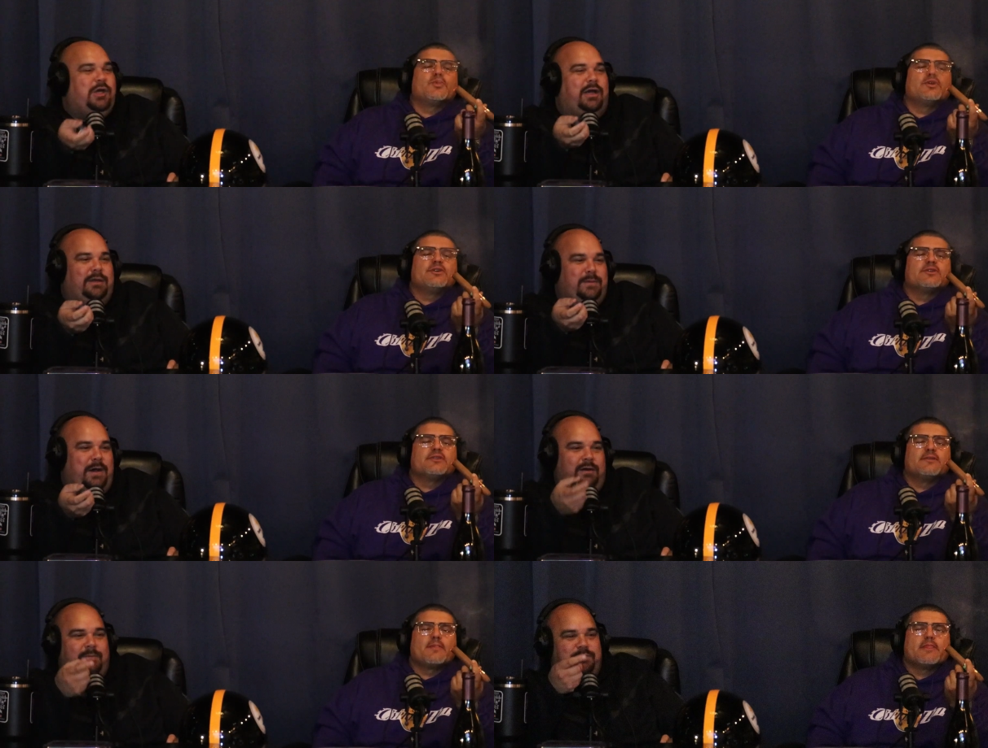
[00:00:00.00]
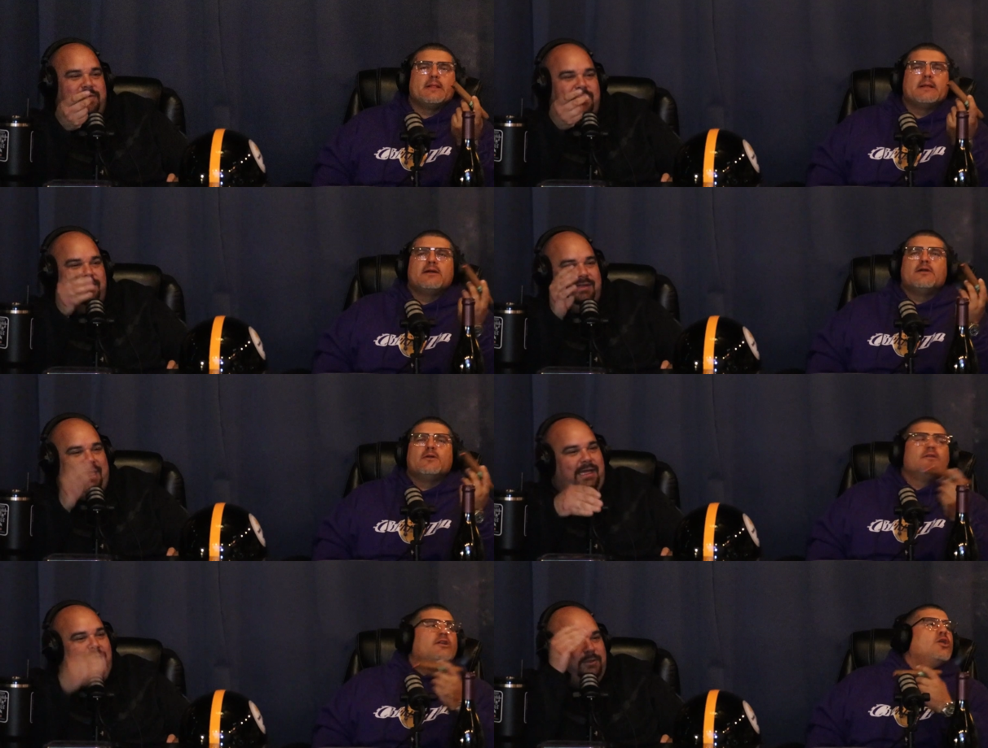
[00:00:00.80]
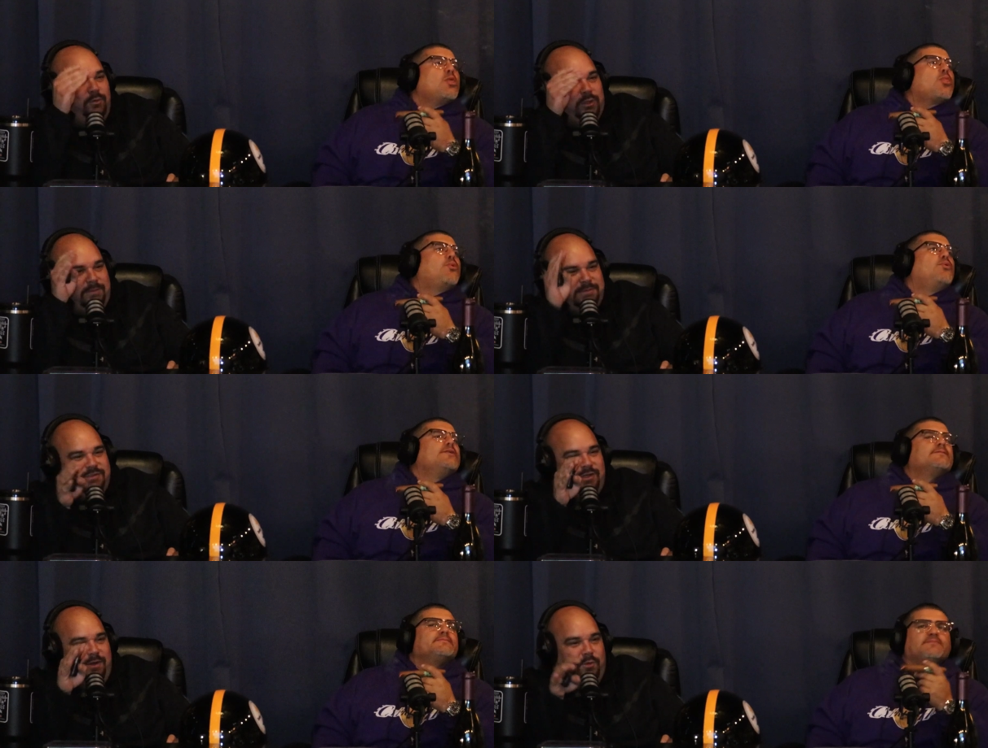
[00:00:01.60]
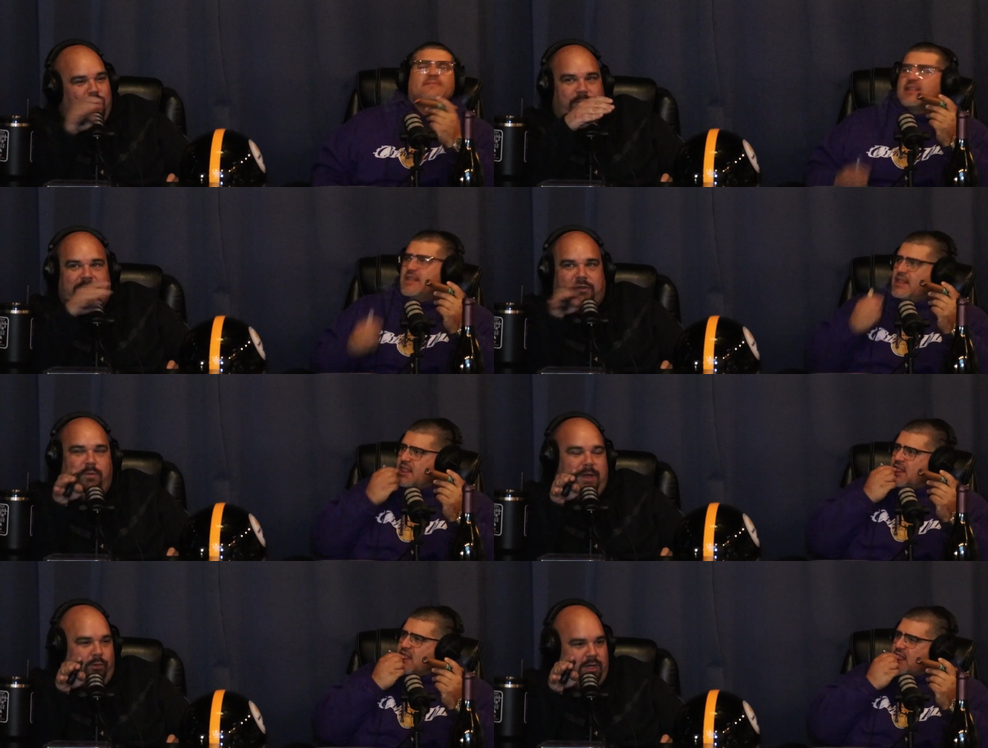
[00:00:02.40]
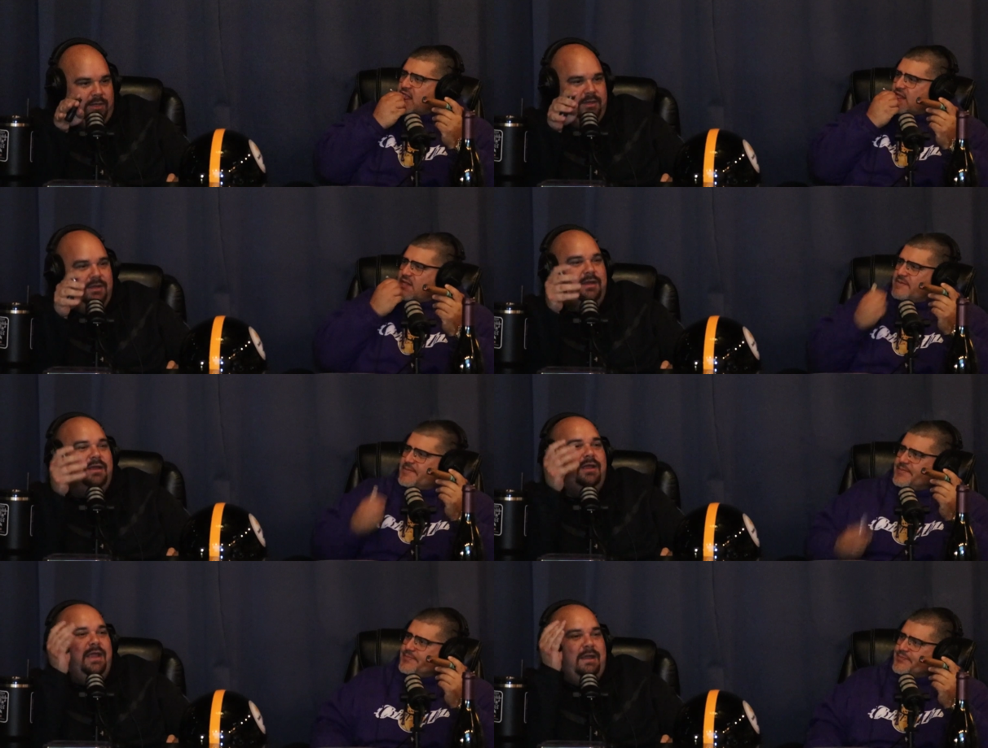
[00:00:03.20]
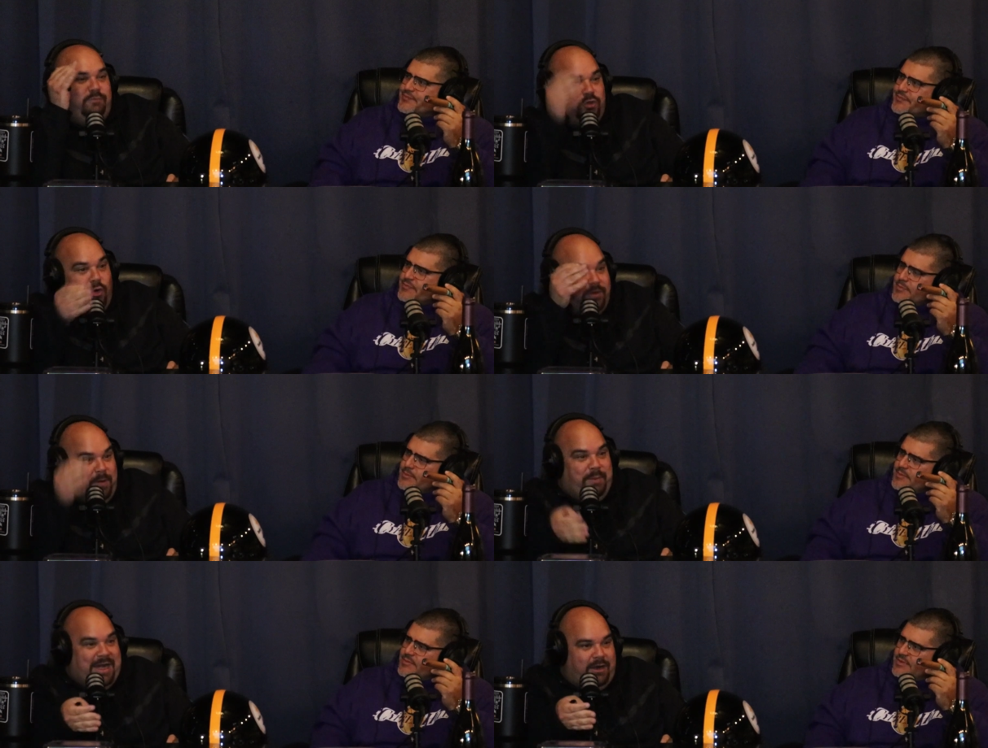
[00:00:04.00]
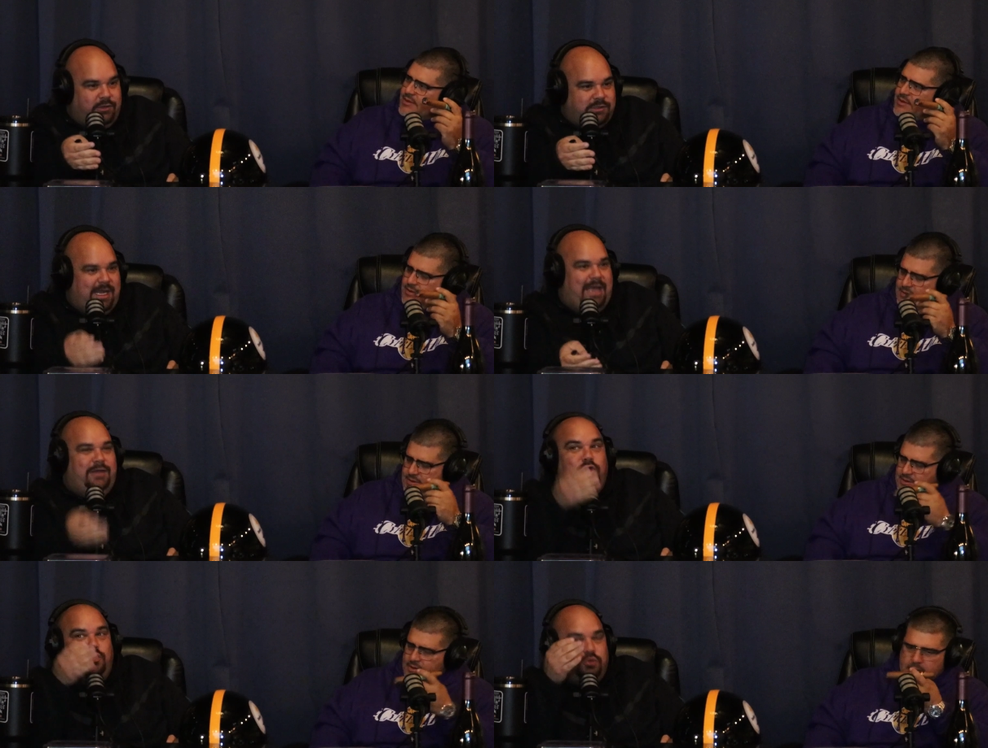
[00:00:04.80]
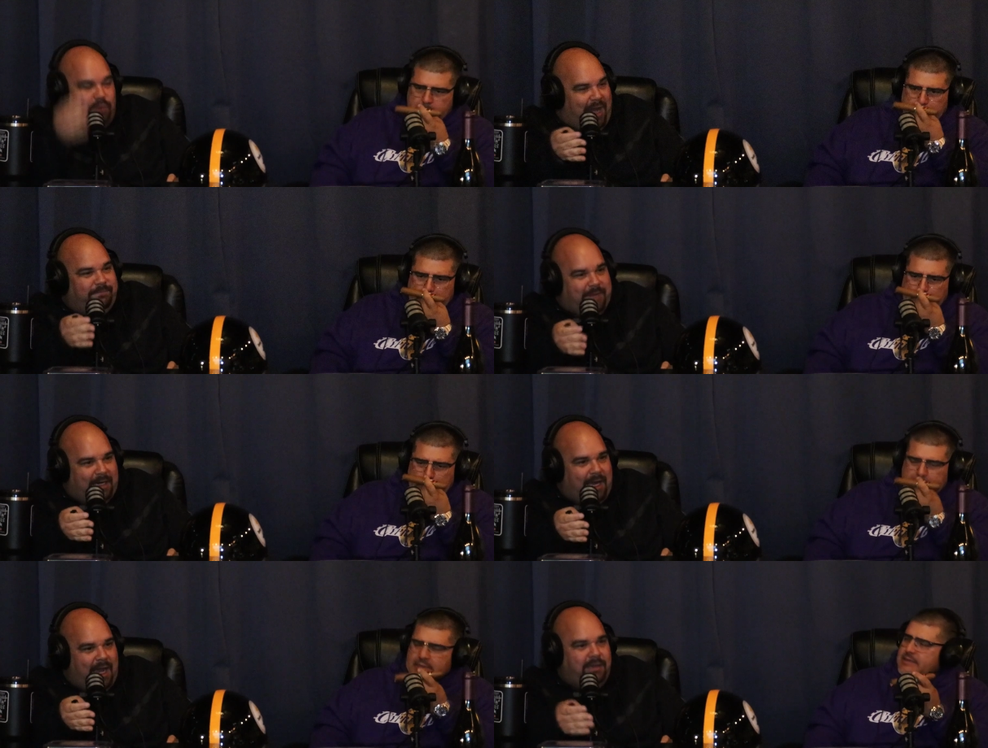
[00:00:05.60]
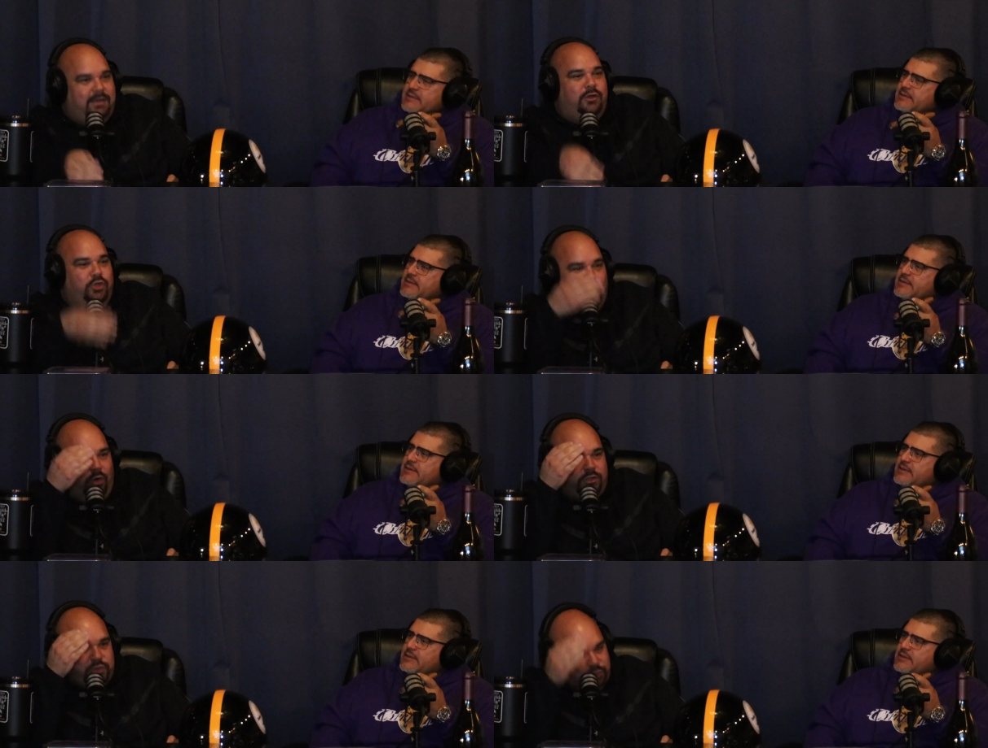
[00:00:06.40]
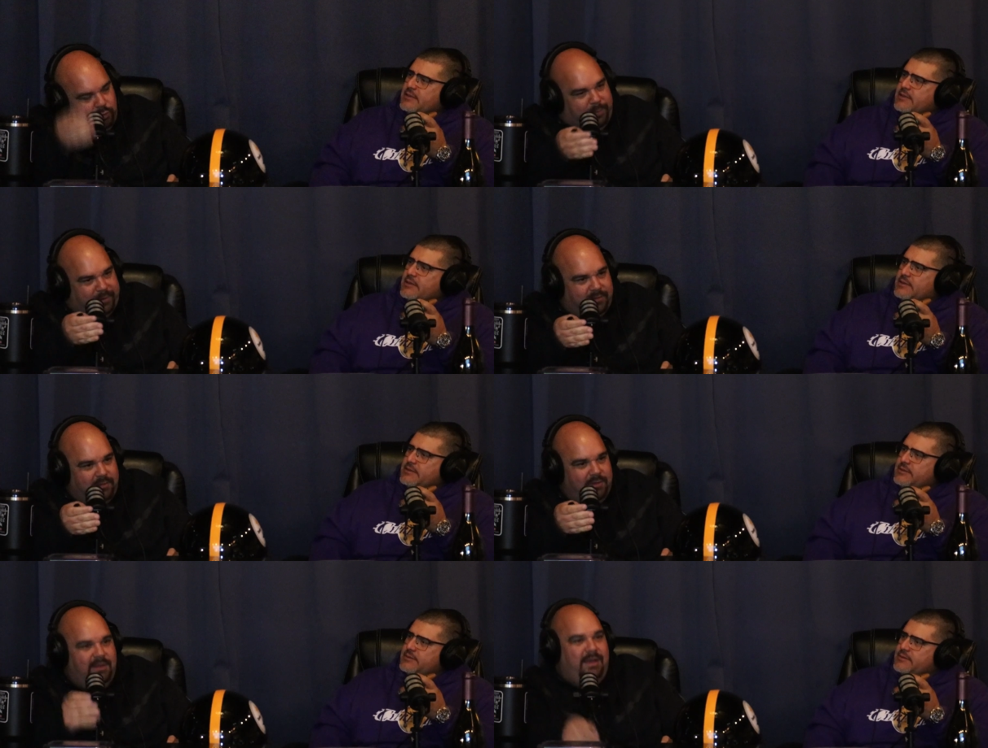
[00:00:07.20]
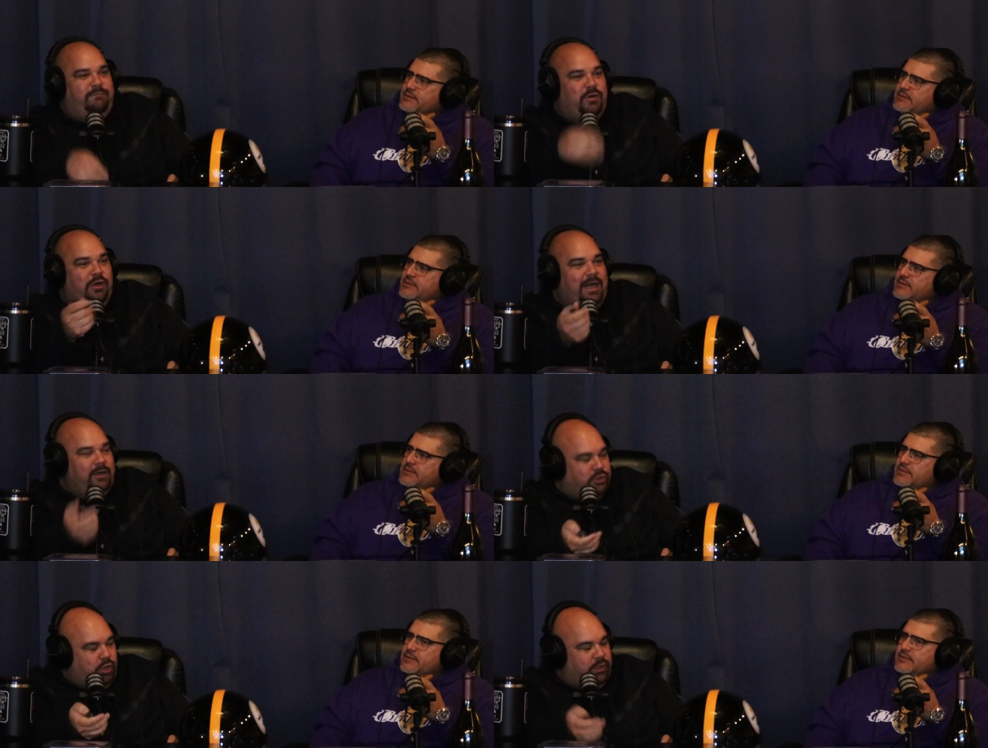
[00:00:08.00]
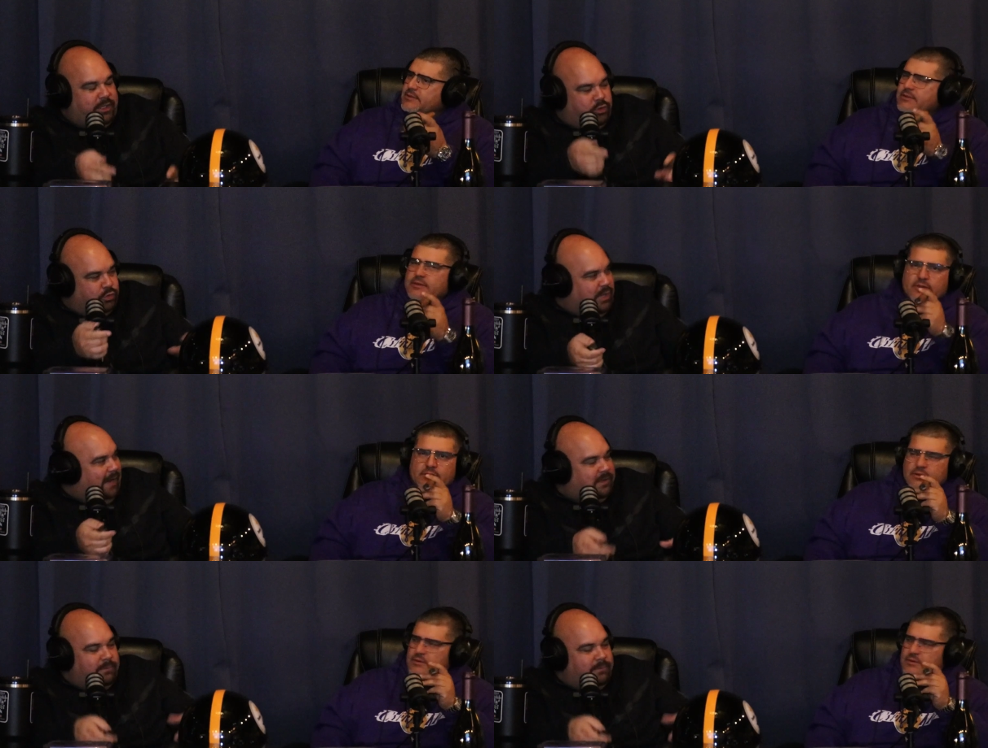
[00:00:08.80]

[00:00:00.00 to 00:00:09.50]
Speaker 1: about that Caleb Williams is the number one pick no matter what. If you're the Bears and you draft that guy, you're stupid. If you're Arizona and you draft him, you're